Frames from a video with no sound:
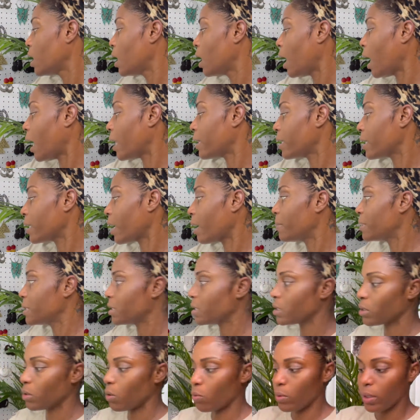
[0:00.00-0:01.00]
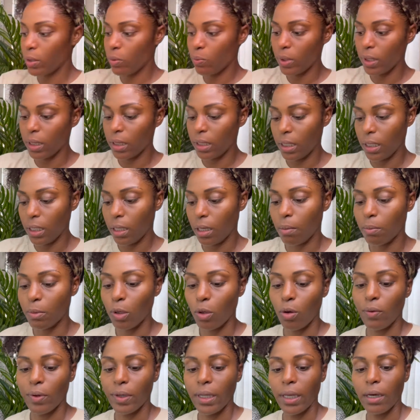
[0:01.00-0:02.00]
I think I'm going to just go in with the
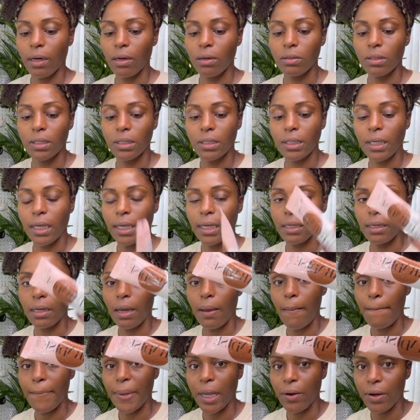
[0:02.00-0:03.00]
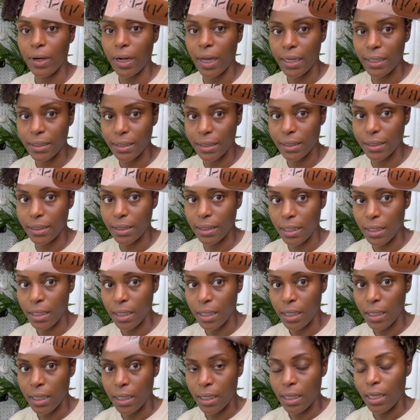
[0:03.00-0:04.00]
L'Oreal Skin Paradise.
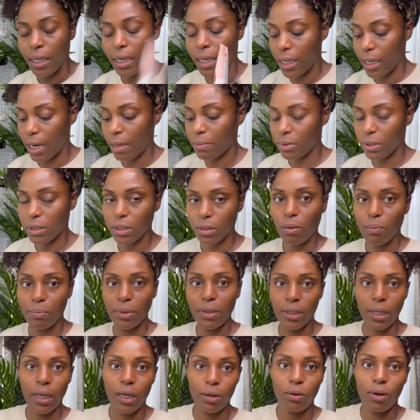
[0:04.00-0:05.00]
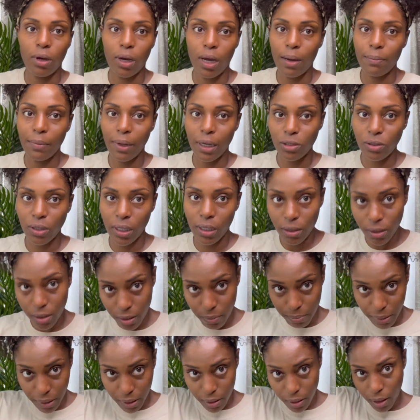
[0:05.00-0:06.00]
And I'm just going to put that on. I'm not trying to
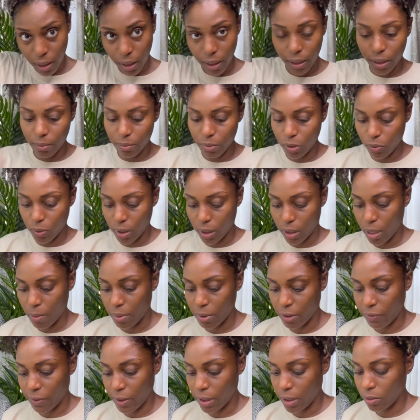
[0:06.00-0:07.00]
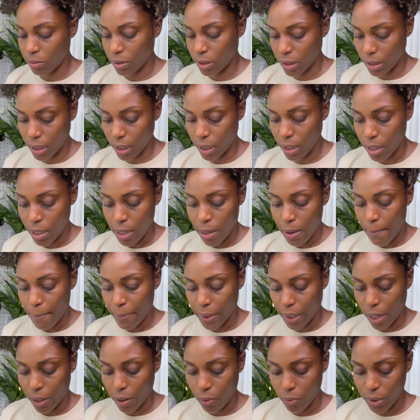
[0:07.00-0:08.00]
look beat. I am doing a couple of videos today, but
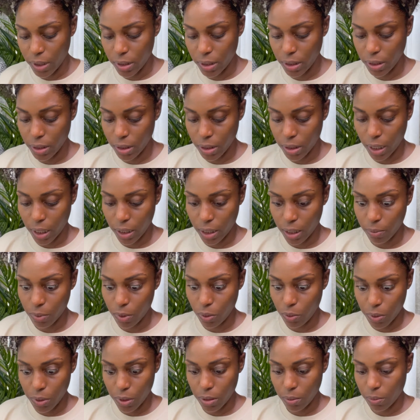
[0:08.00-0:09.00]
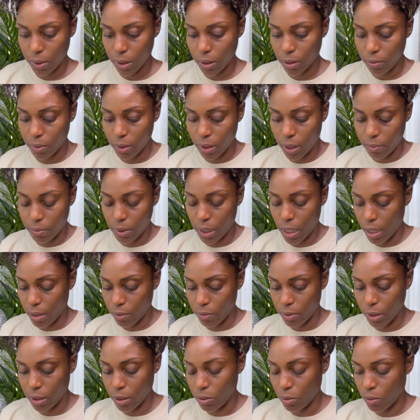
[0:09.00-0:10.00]
I don't need to look like I'm going somewhere, and I'm not
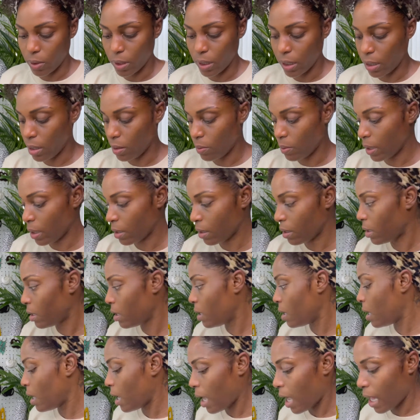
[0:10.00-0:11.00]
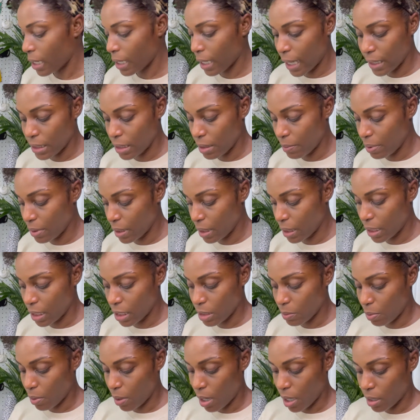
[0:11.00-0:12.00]
really going anywhere. I like to put this
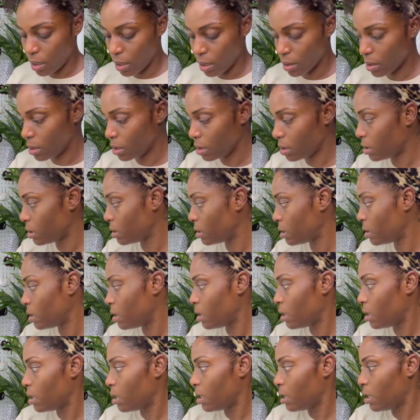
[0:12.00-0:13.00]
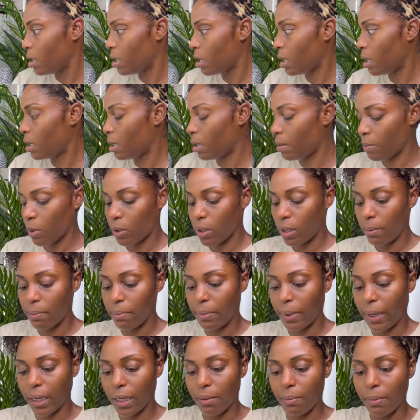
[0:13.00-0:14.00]
product on the
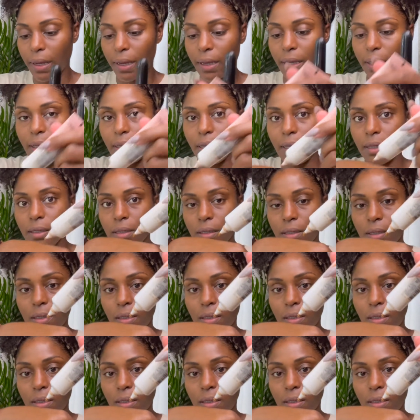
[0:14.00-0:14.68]
back of my hand.